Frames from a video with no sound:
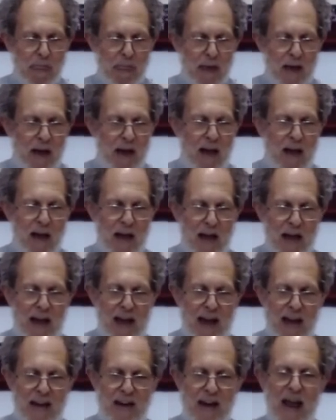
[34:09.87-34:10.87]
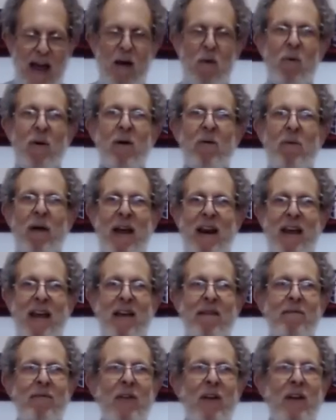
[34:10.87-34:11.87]
Uh, and now we're
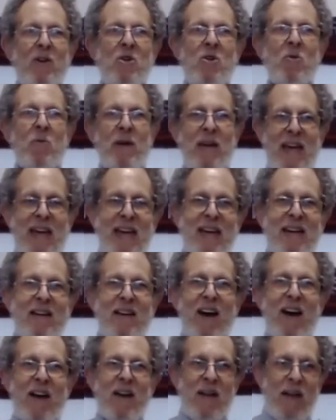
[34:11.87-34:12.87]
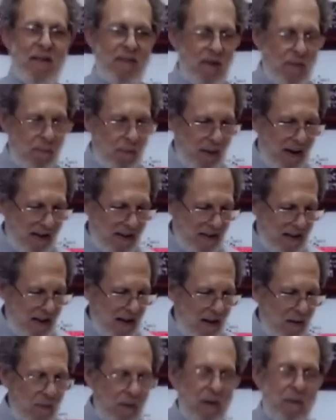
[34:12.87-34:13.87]
ready to eat unleavened bread.
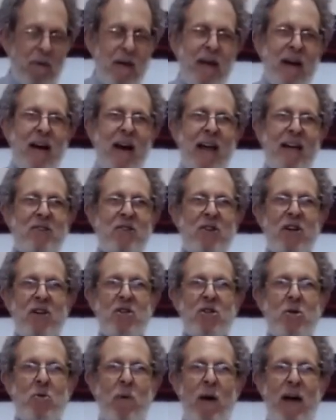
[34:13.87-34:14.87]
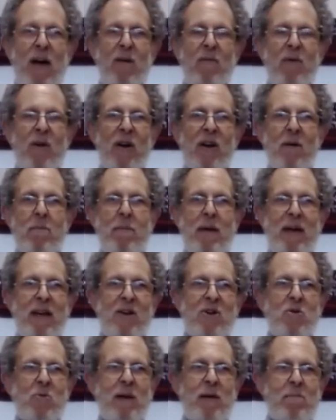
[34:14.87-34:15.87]
We read in Exodus twelve, we're
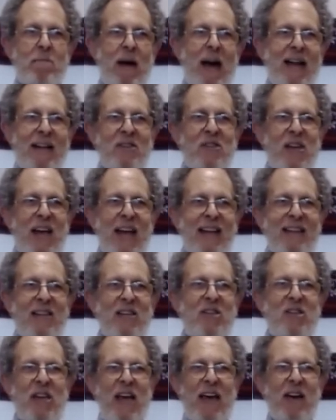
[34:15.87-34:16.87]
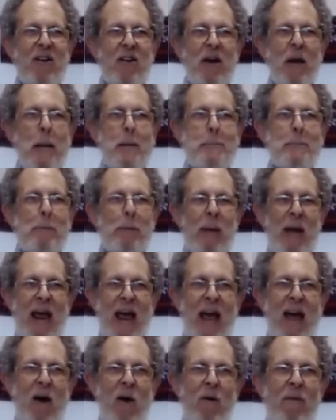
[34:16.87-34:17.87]
commanded to eat matzah at the Seder.
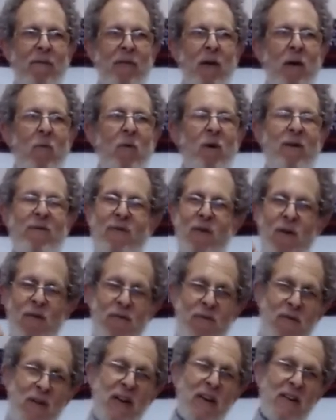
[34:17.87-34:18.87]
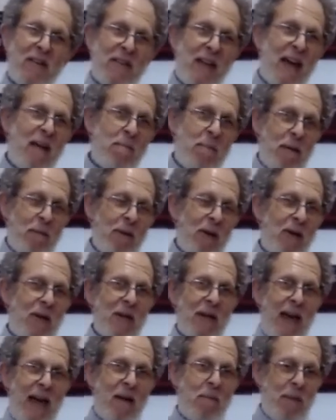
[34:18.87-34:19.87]
Now we fulfill that
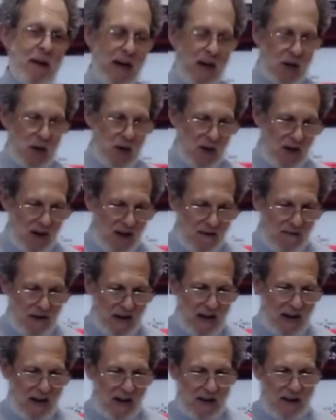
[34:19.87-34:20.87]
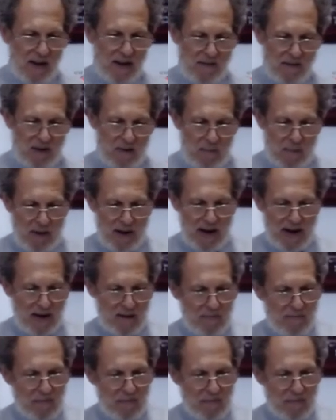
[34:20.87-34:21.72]
biblical admonition of eating unleavened bread.